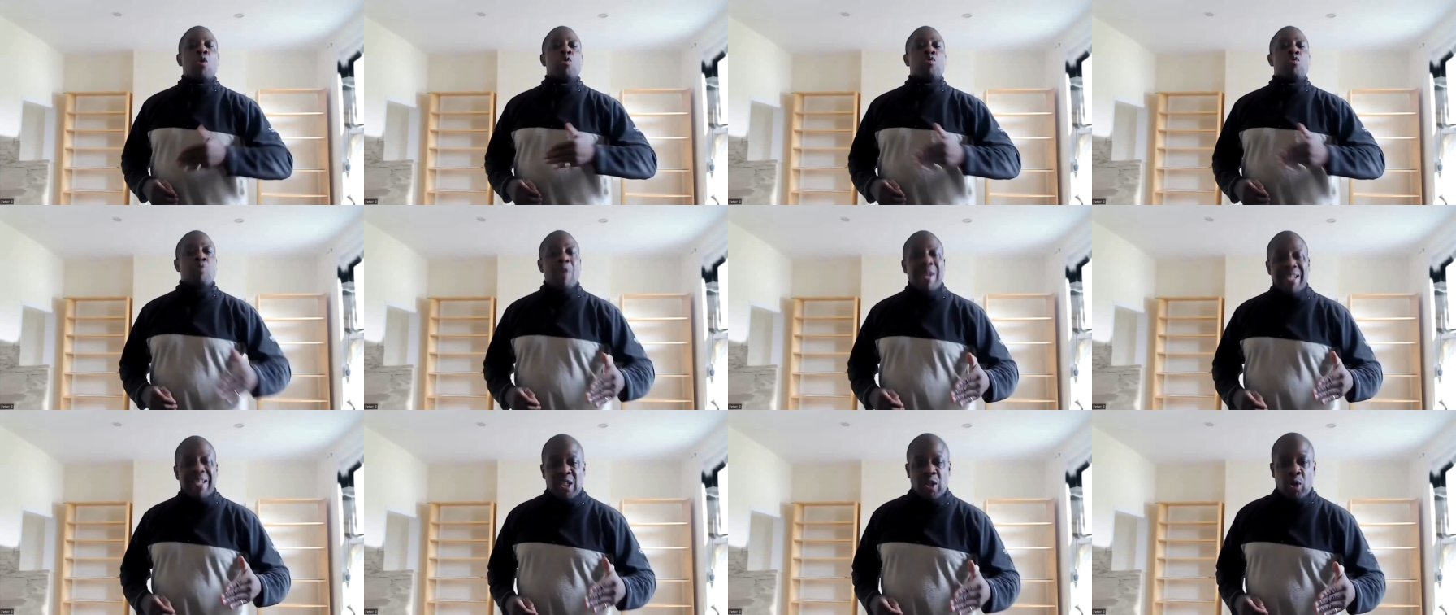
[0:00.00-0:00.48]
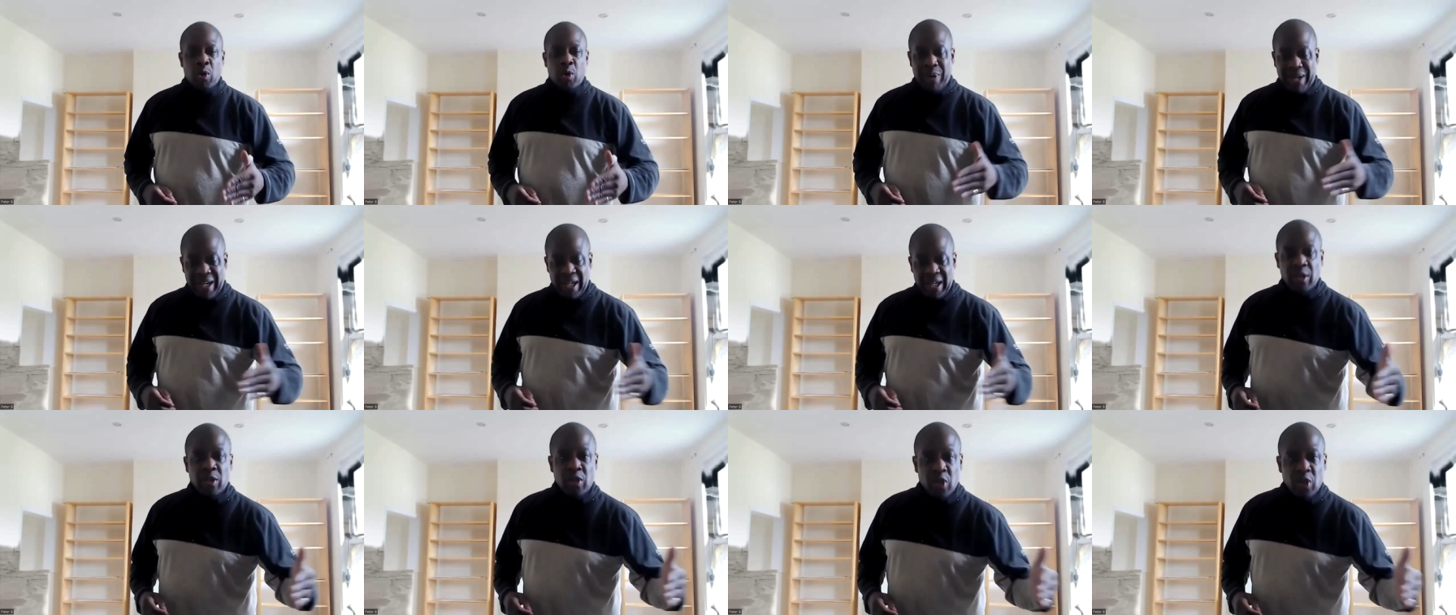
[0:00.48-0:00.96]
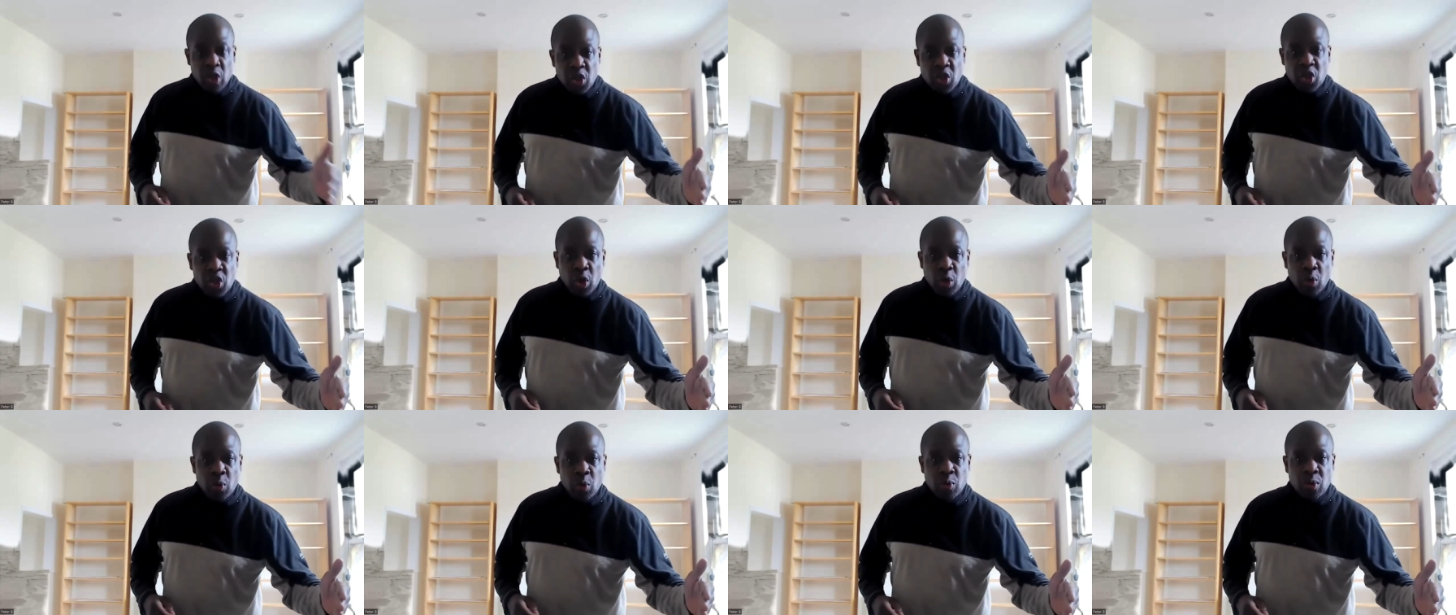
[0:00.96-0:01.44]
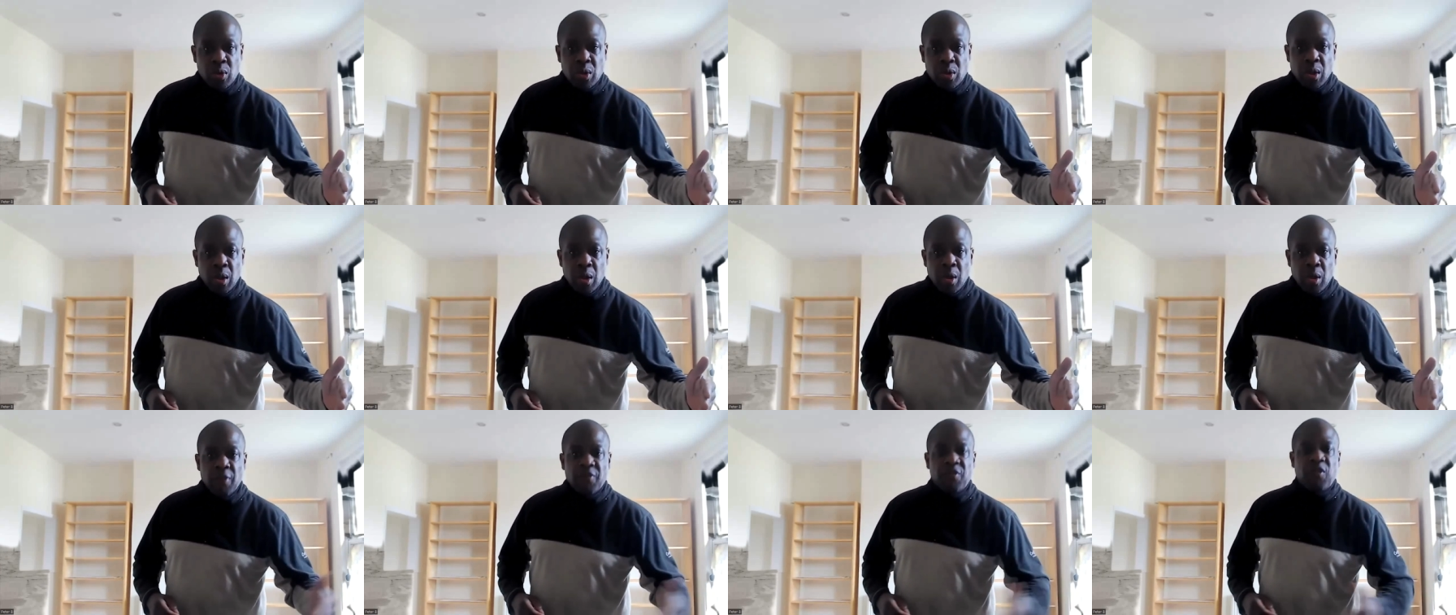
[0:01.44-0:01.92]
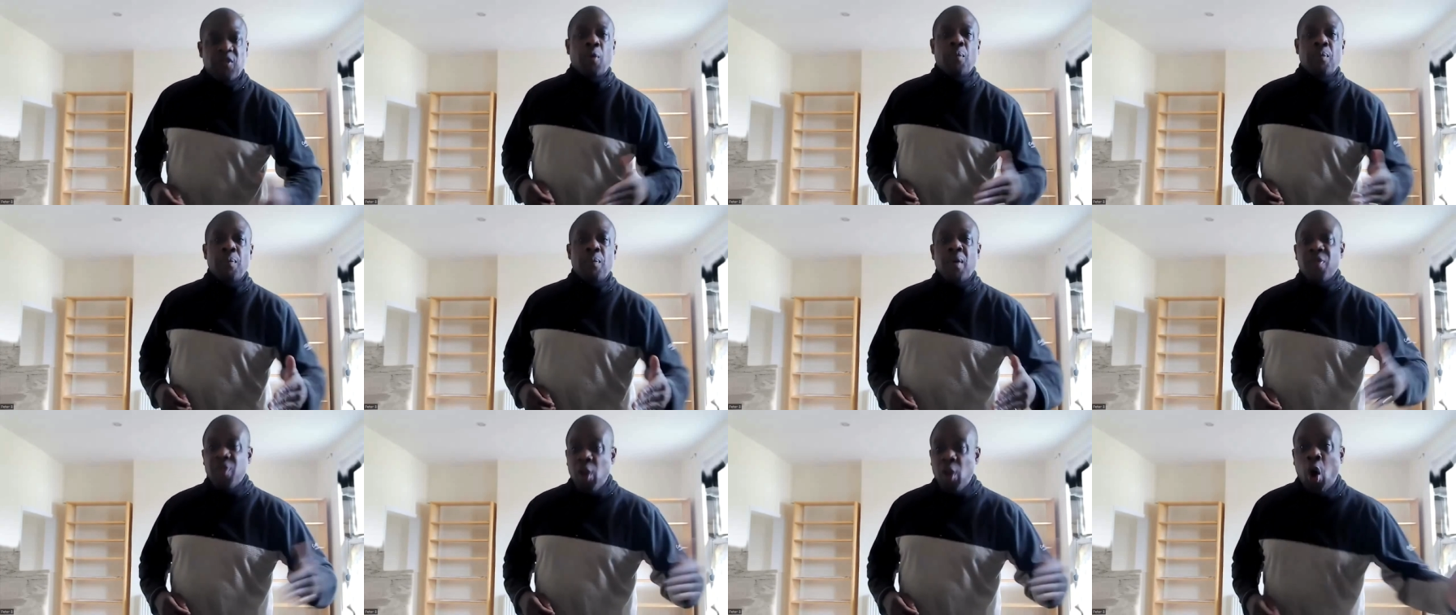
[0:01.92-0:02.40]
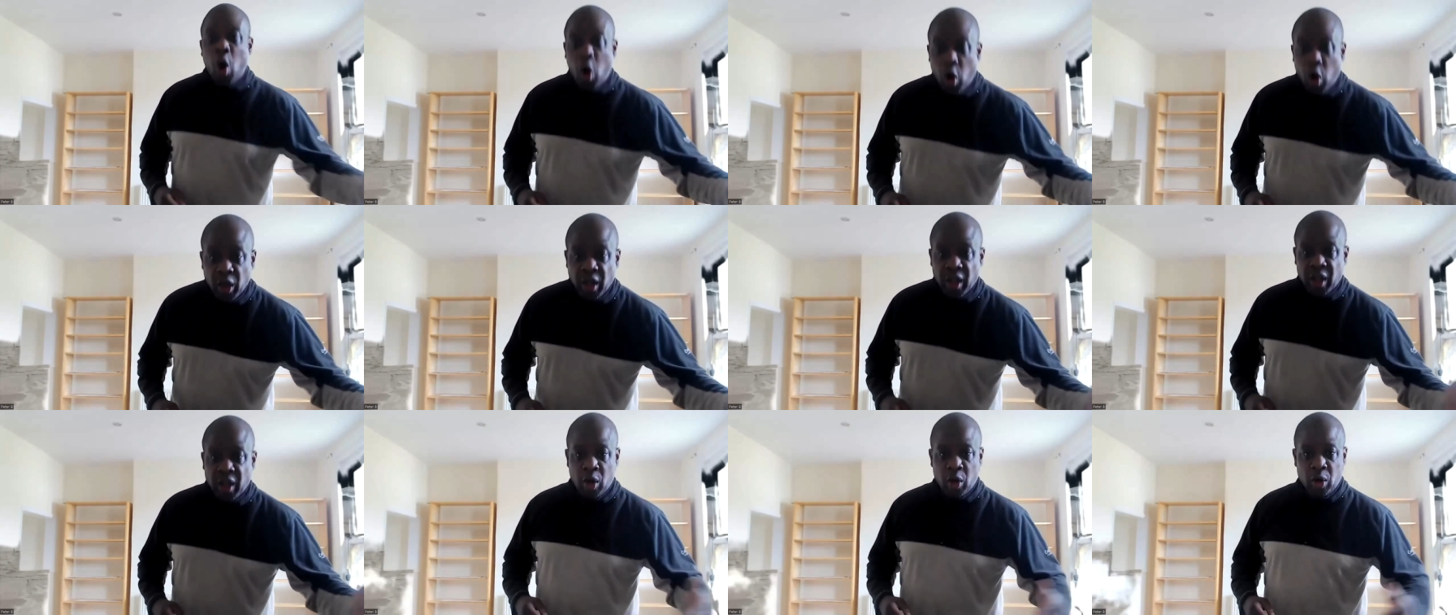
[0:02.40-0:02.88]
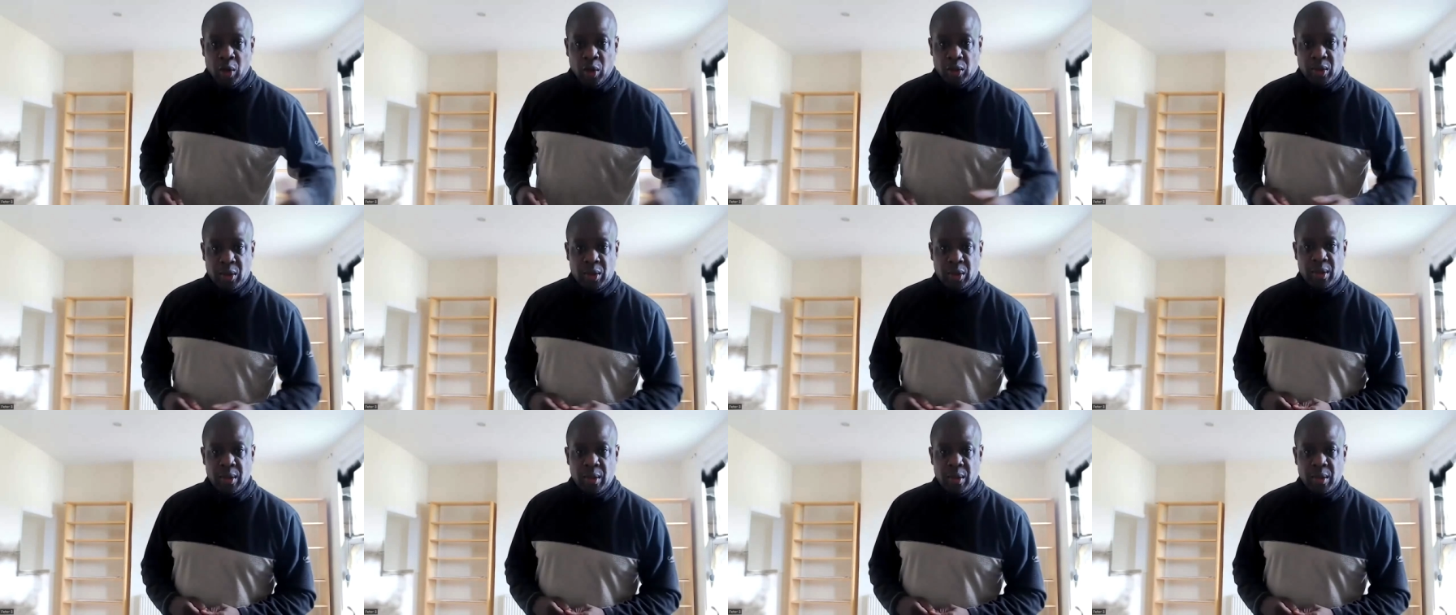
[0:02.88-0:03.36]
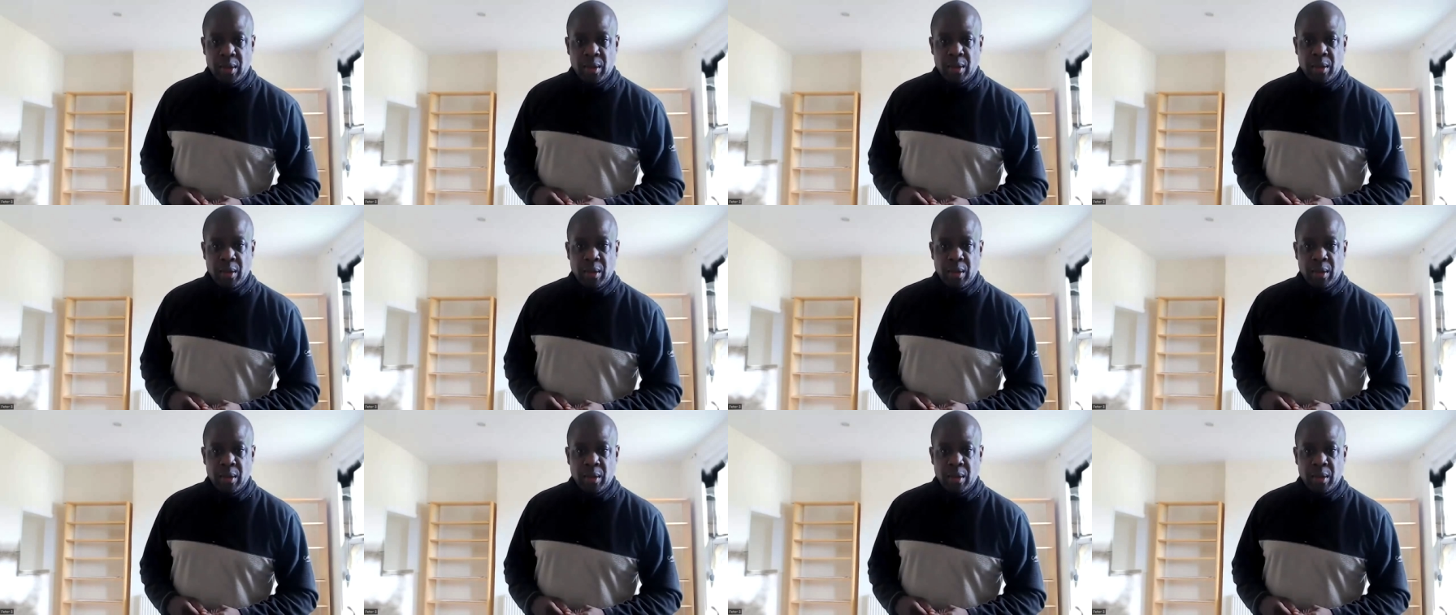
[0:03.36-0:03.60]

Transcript: rescuing the Jews from the Holocaust.